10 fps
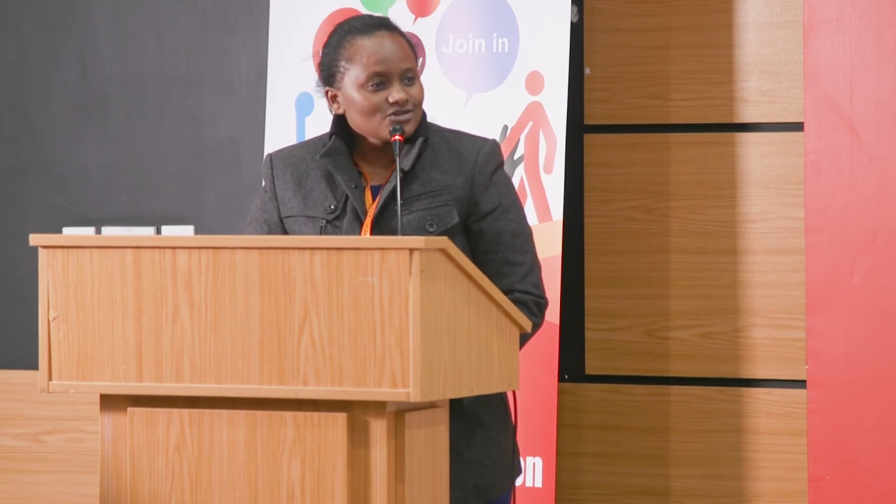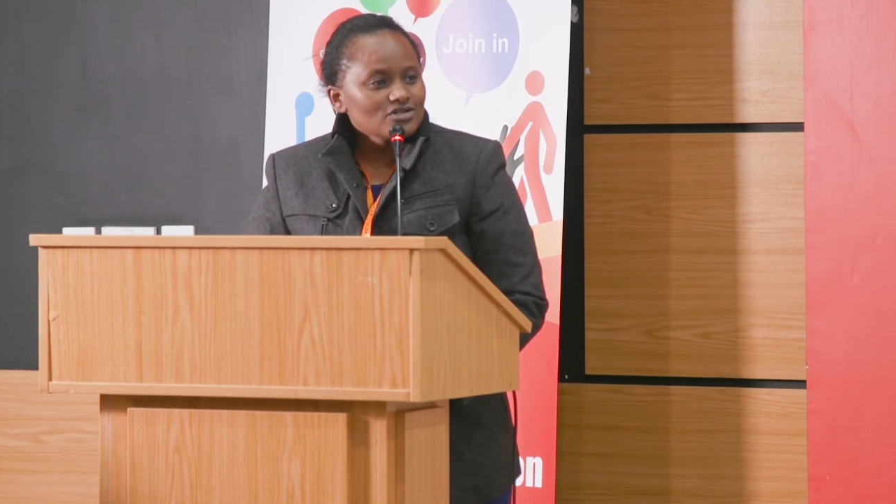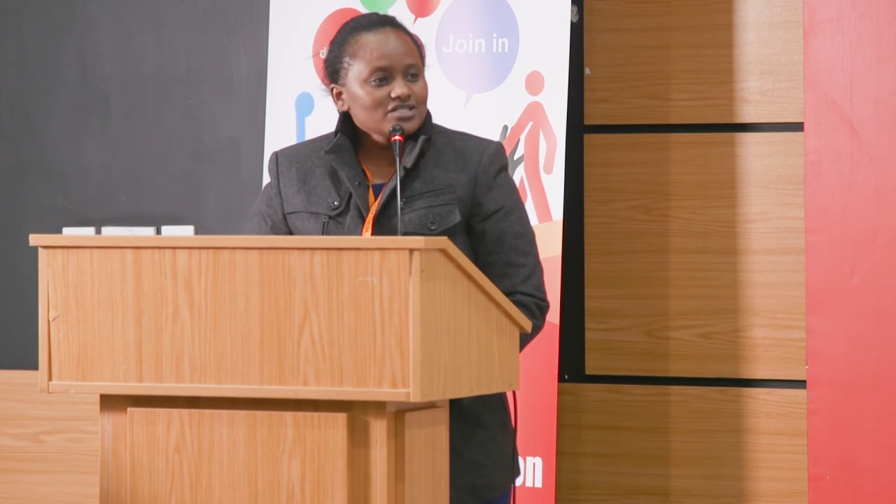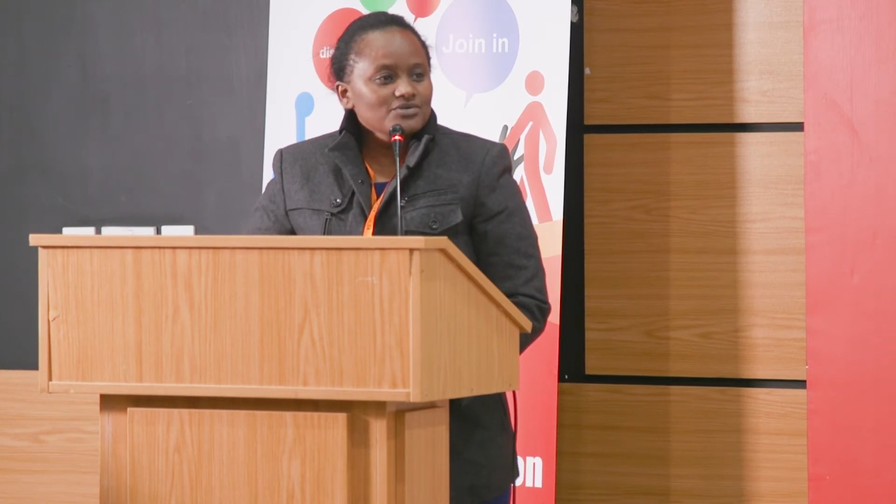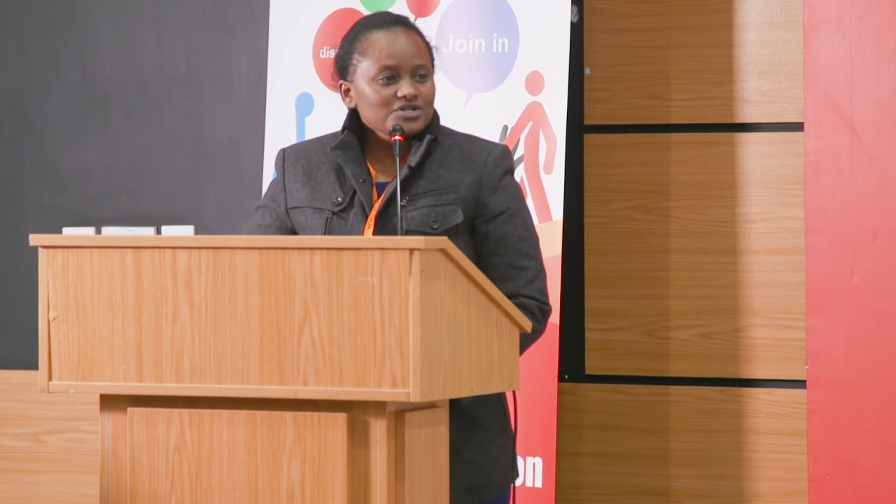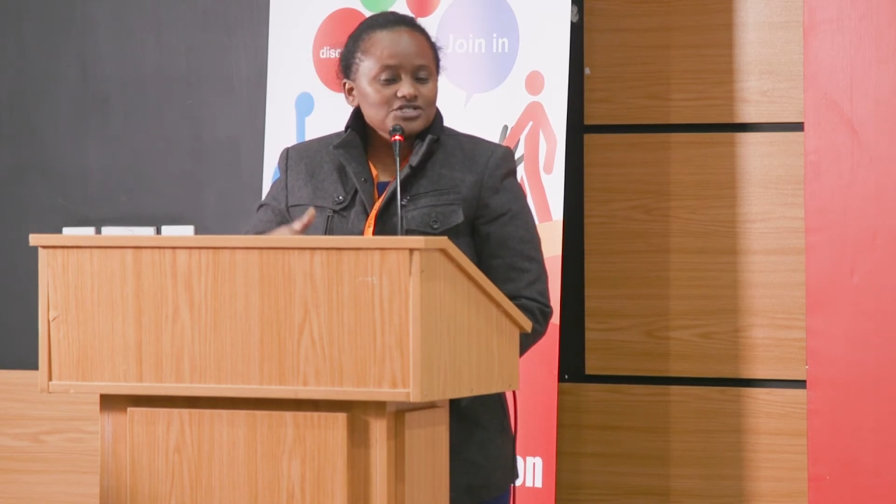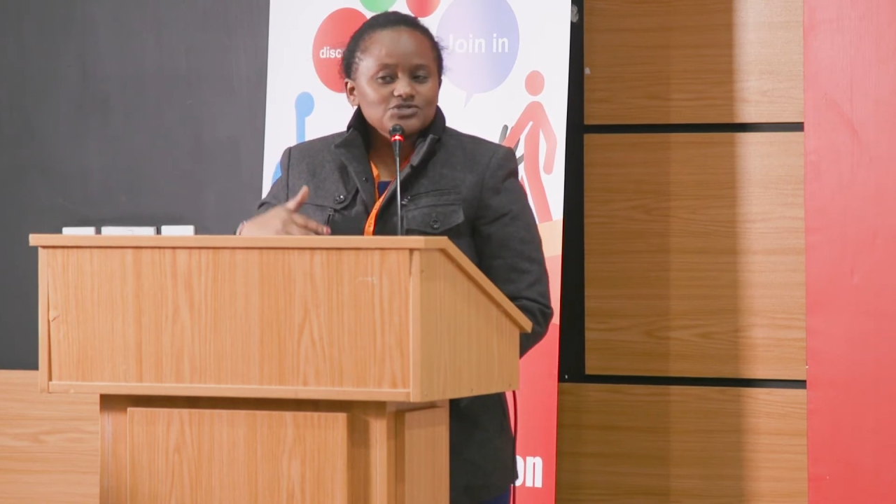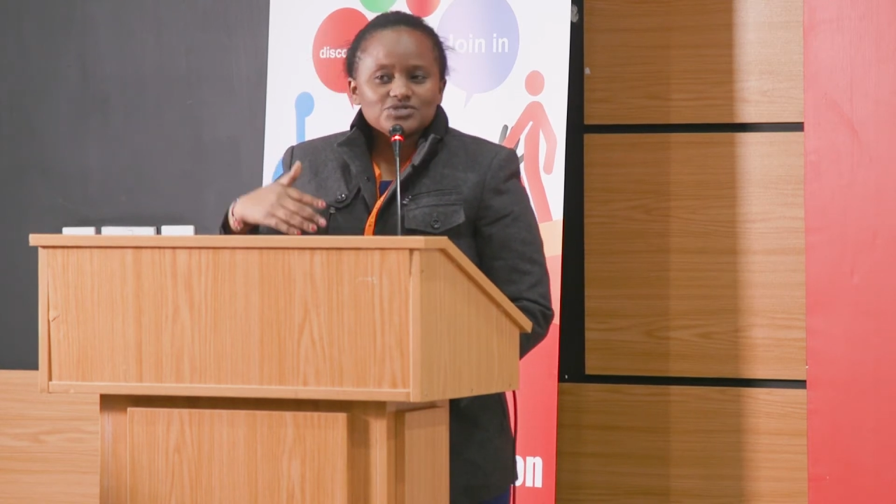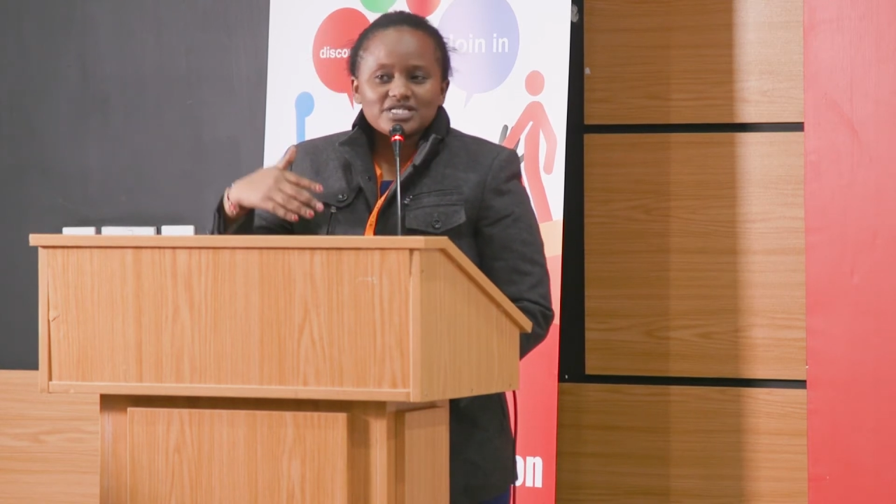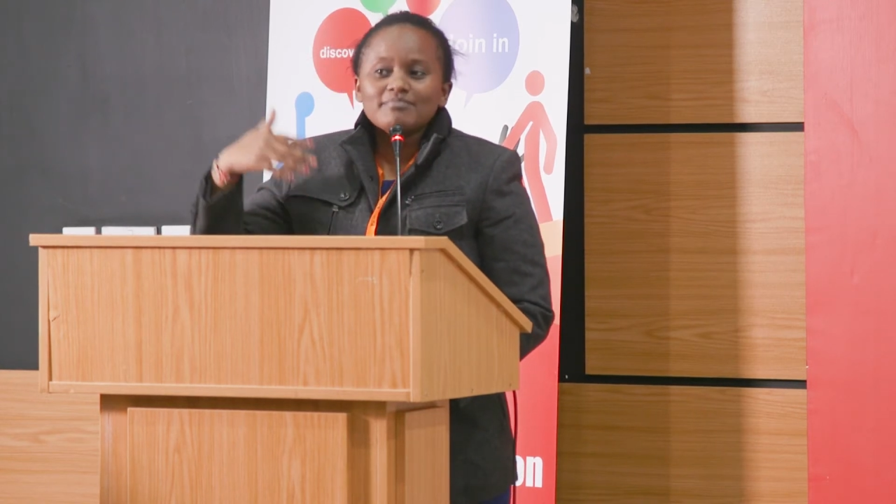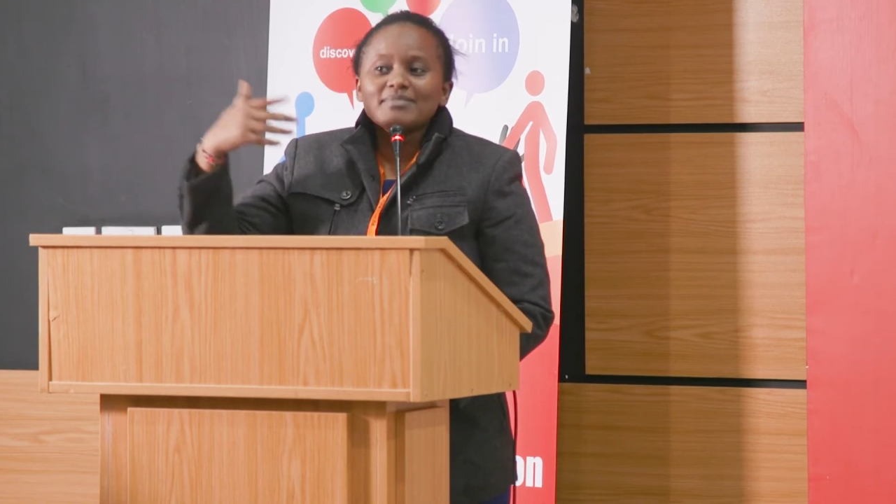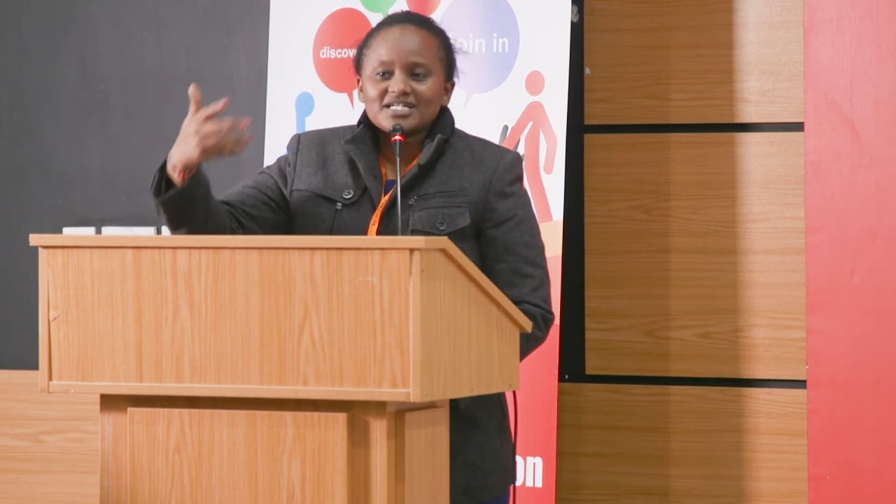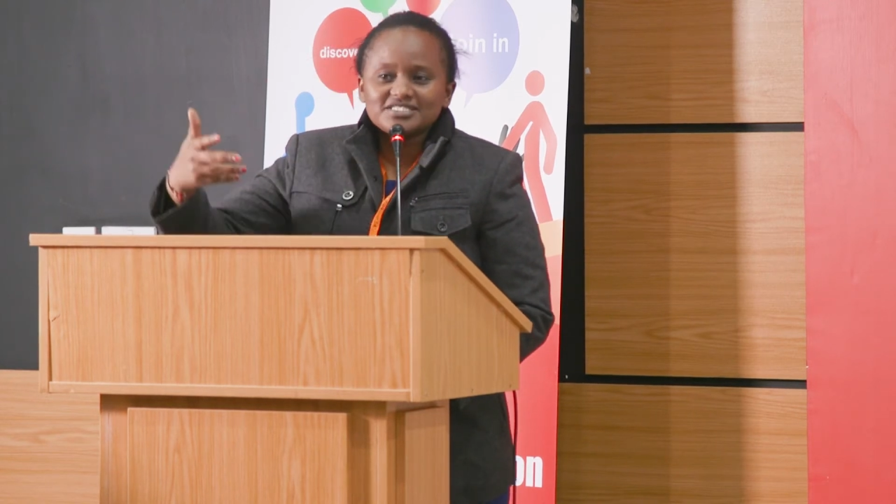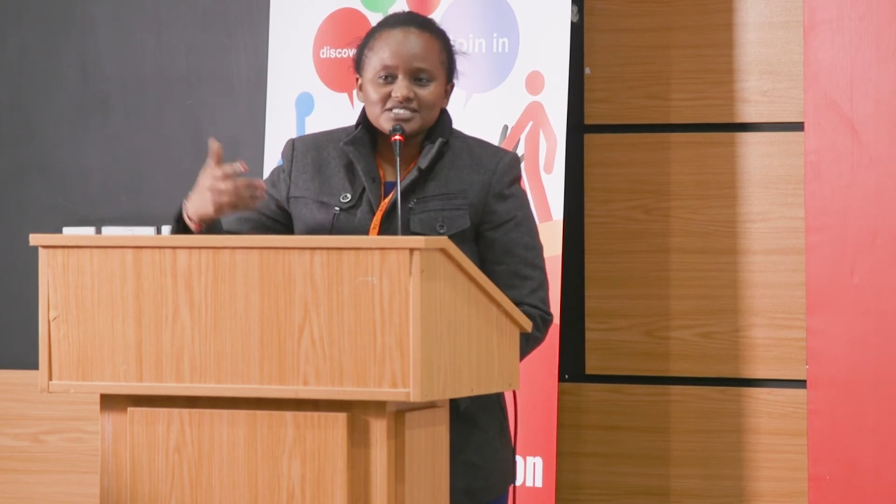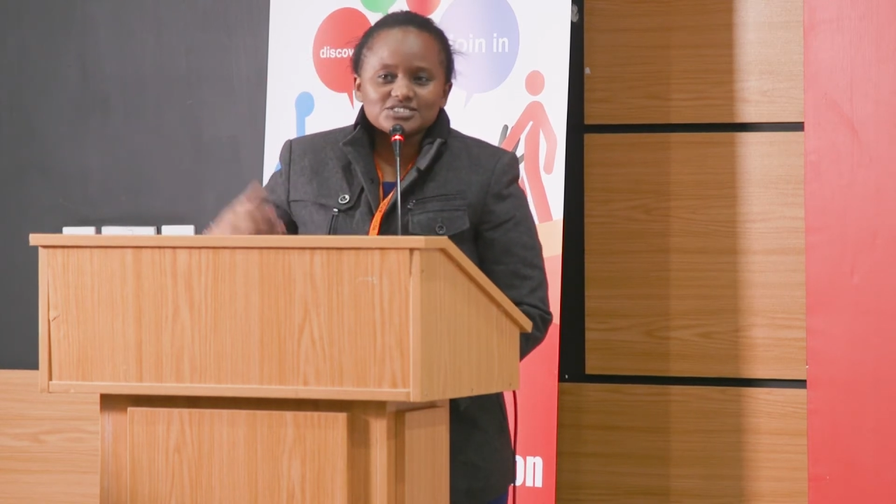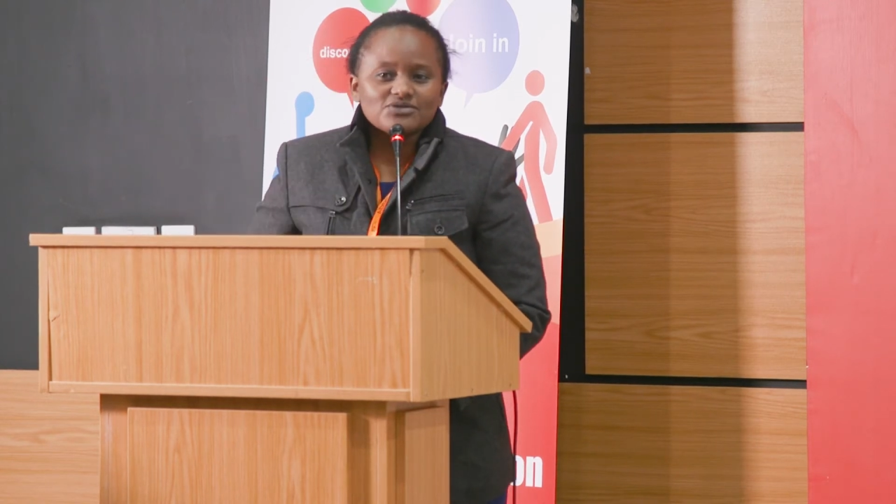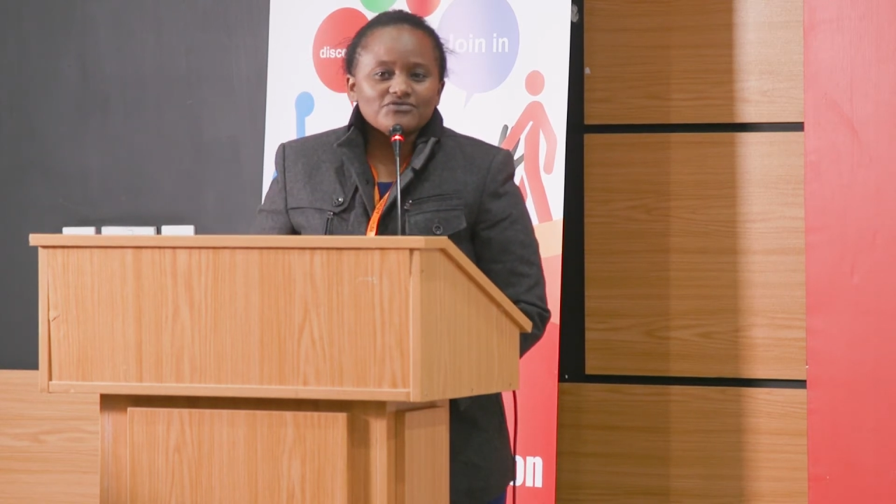all the way to the emergence